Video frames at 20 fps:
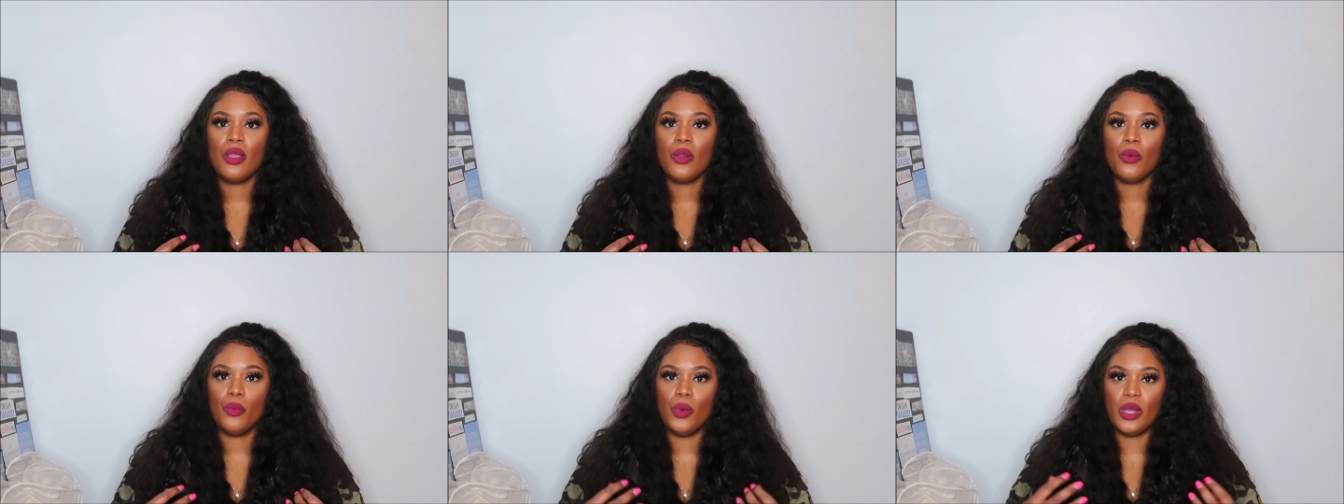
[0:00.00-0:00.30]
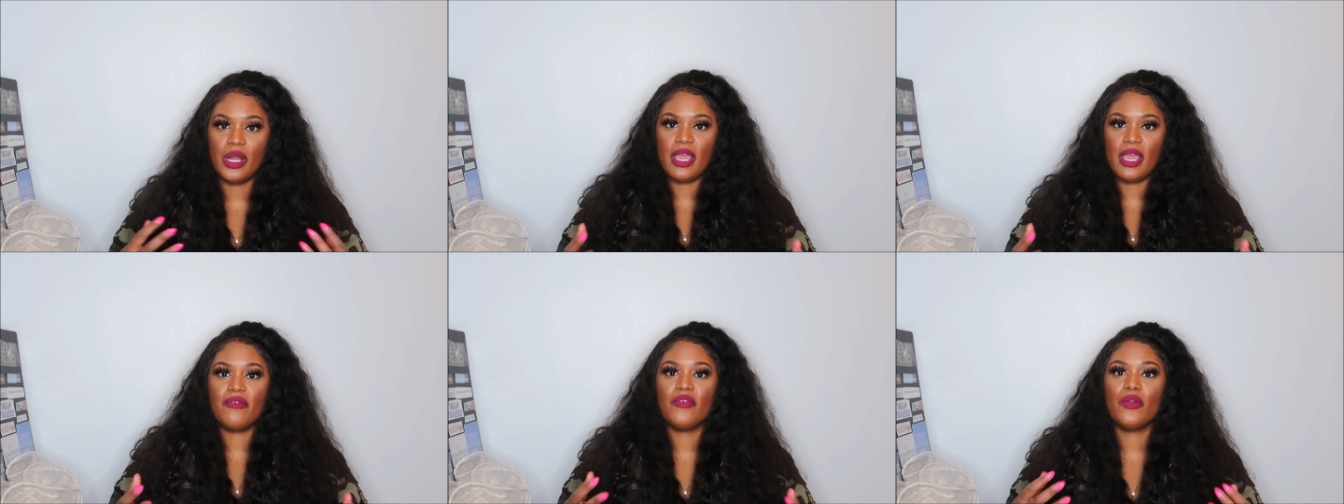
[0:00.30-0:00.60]

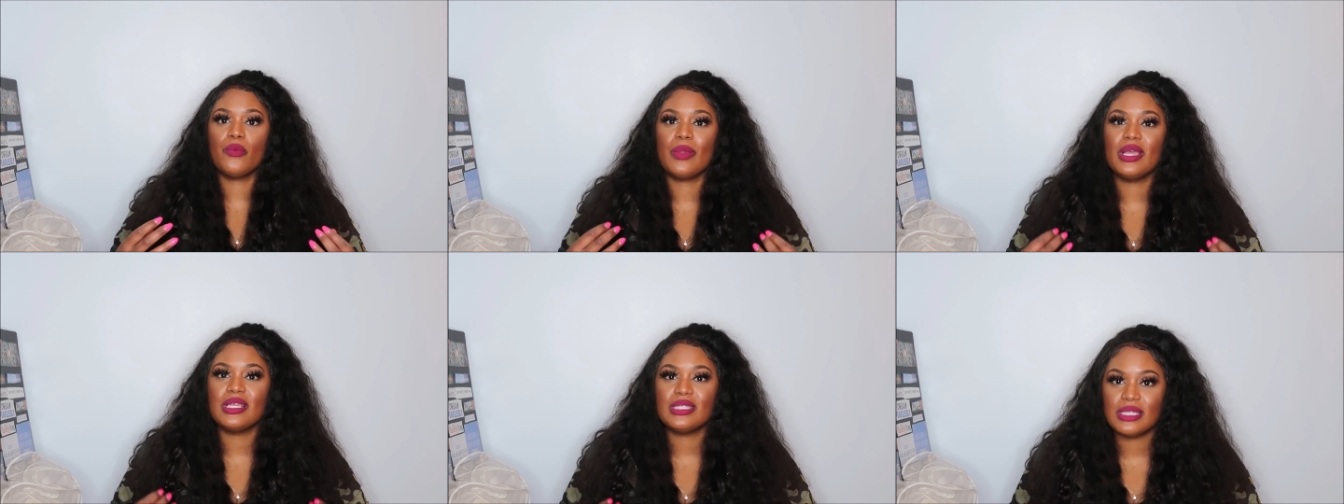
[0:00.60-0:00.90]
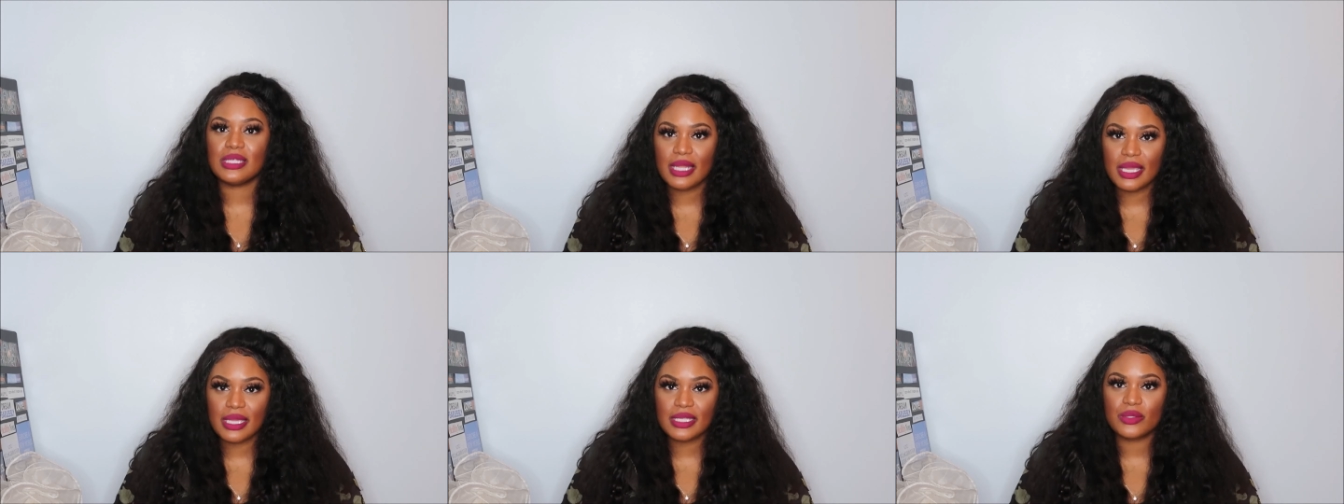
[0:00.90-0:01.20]
whatever
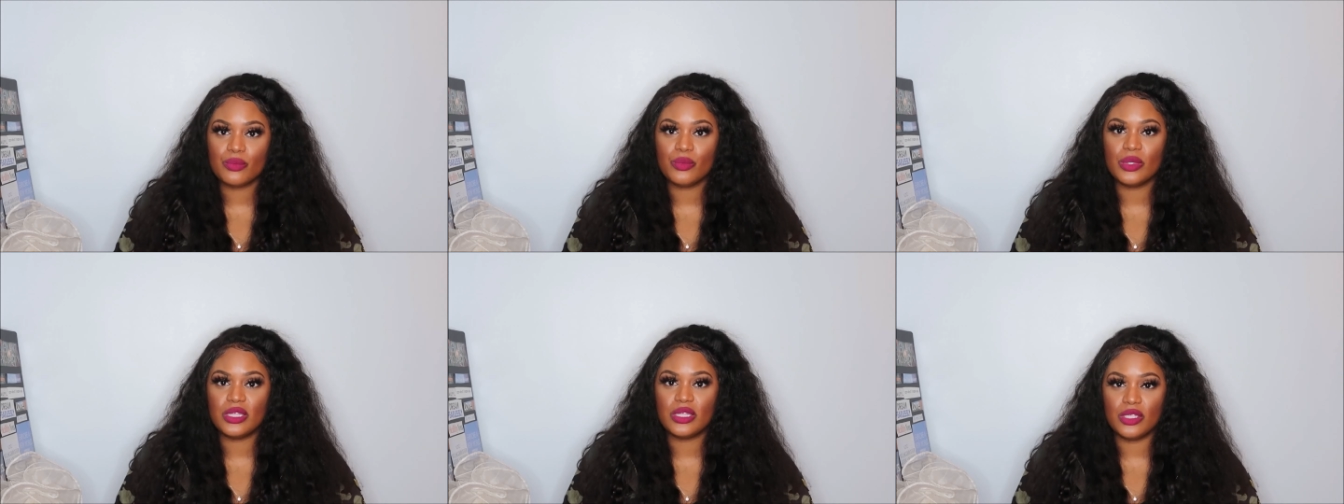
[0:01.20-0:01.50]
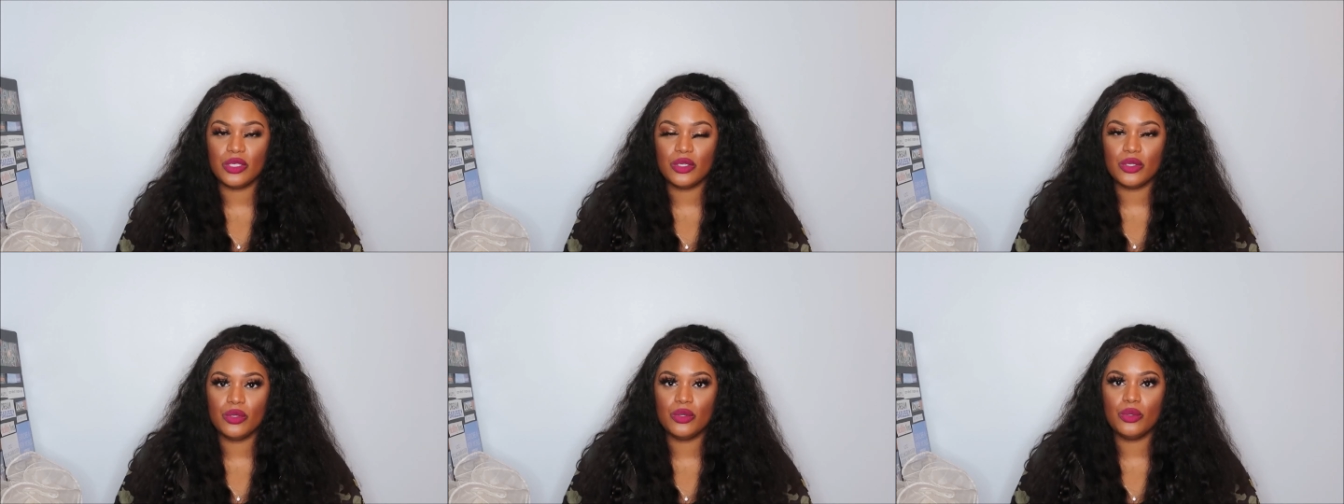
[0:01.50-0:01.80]
resonates
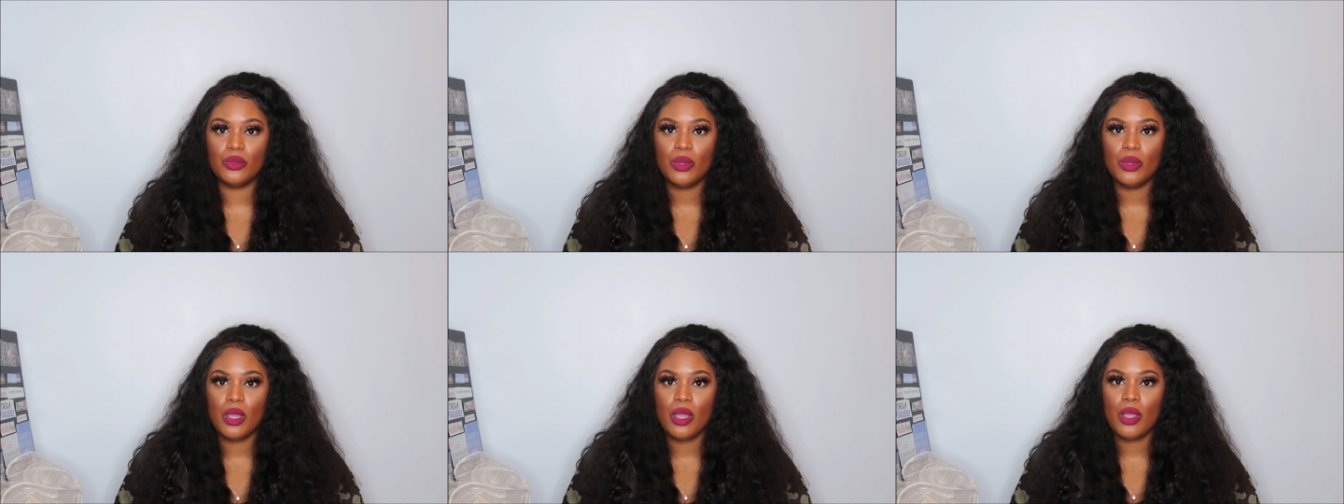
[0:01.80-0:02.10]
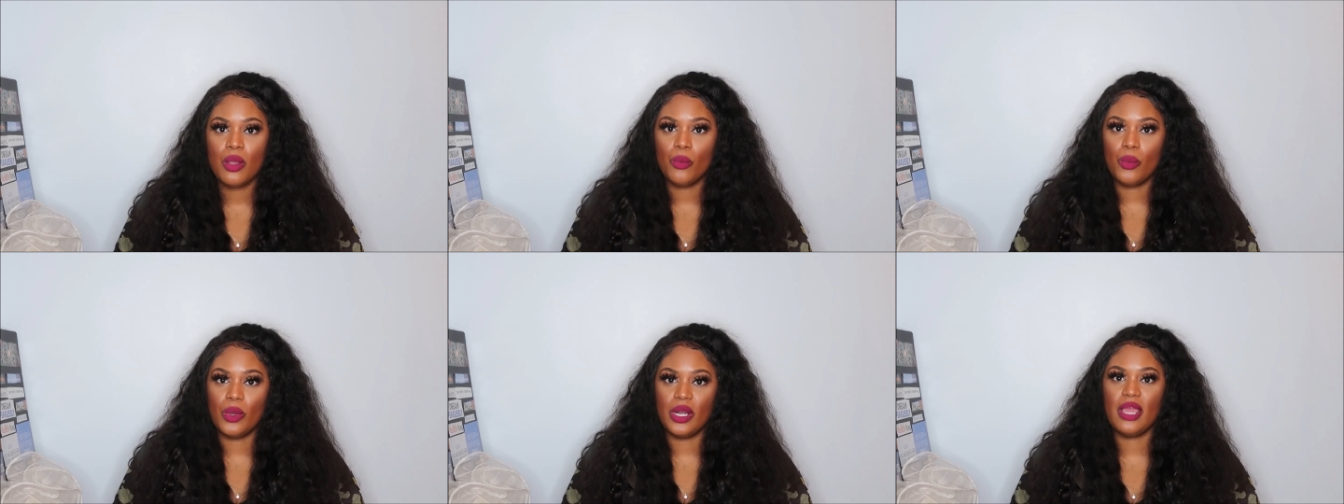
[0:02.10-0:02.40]
with you,
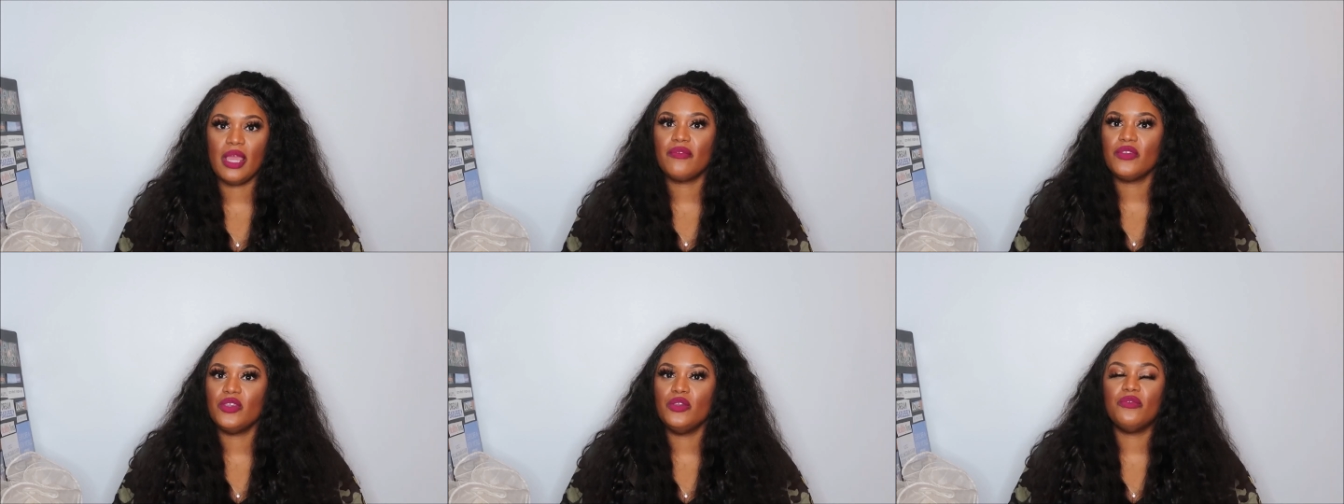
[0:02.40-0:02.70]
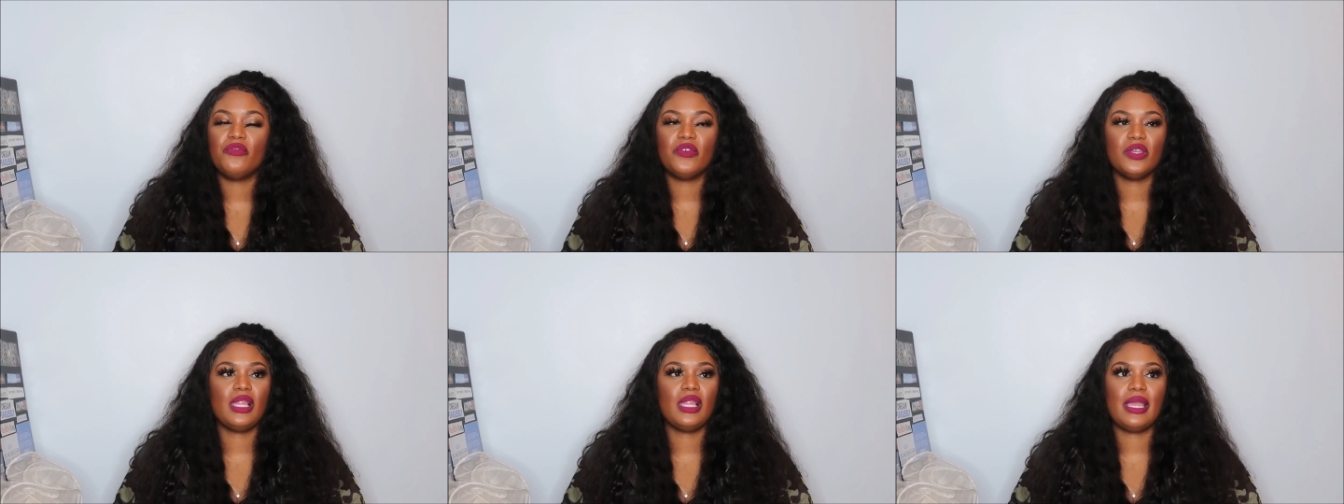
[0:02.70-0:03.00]
whatever you
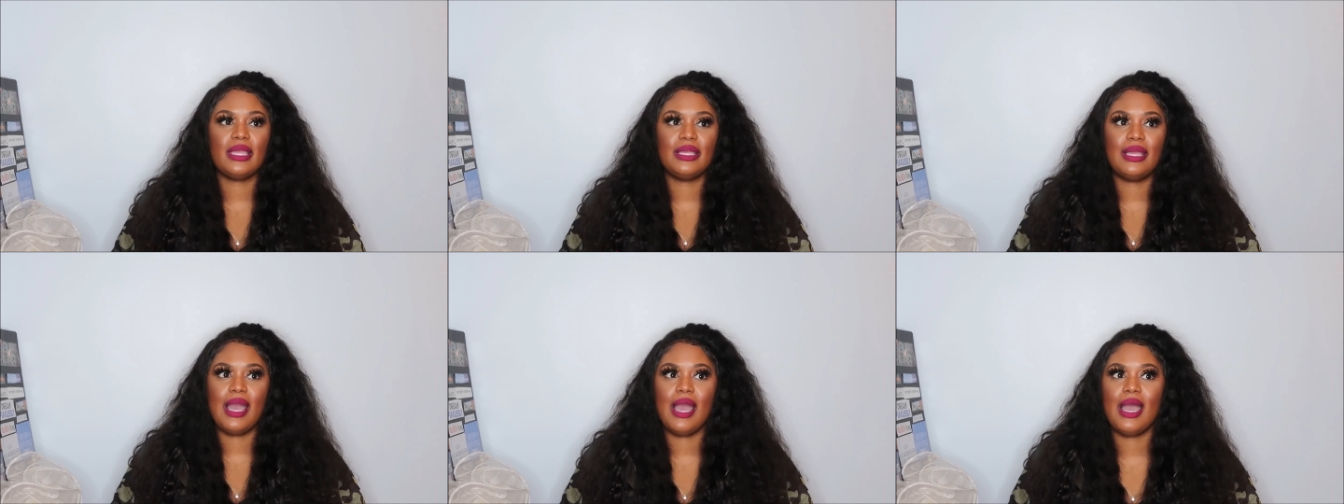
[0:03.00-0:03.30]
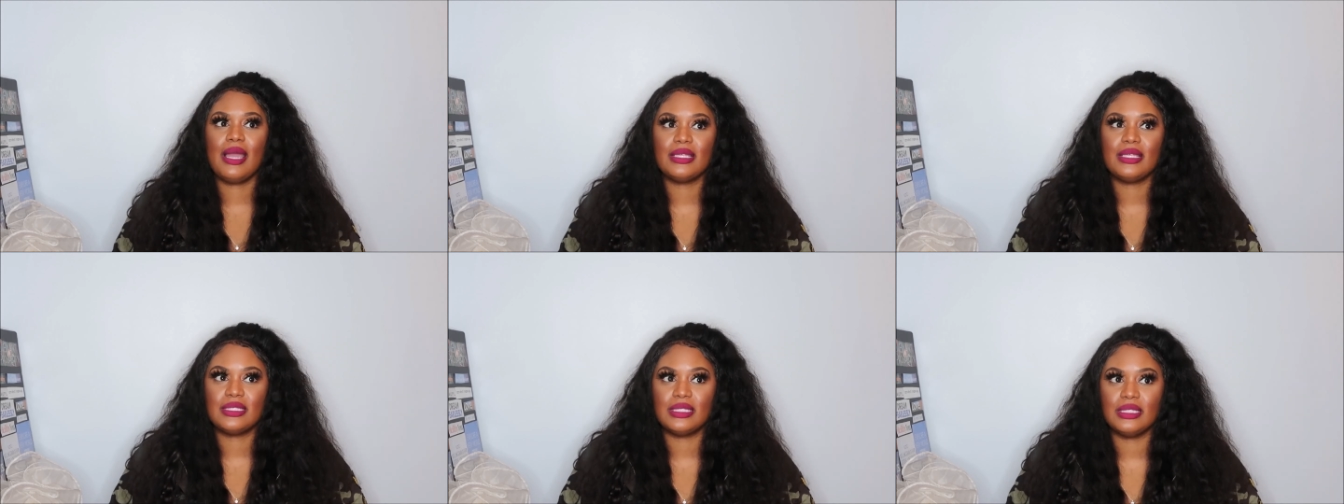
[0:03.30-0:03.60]
feel like
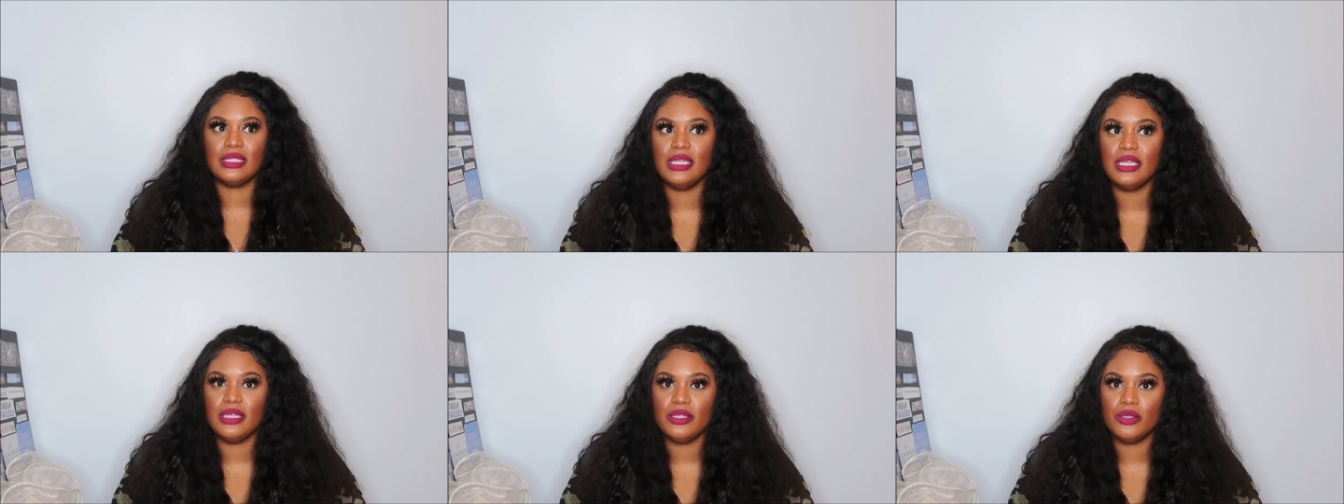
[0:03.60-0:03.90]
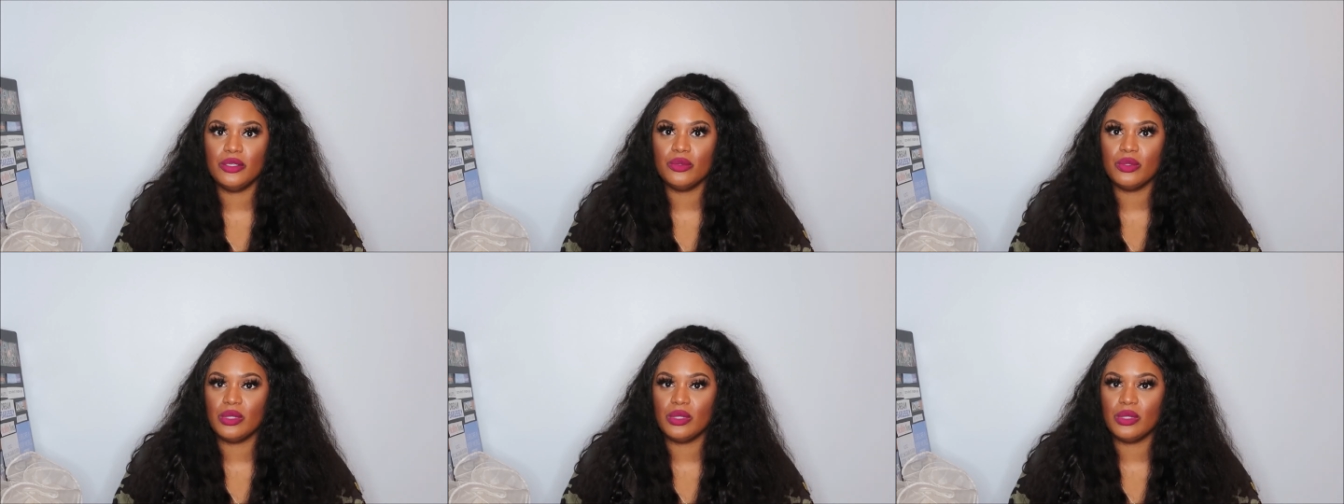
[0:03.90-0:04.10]
God is leading you.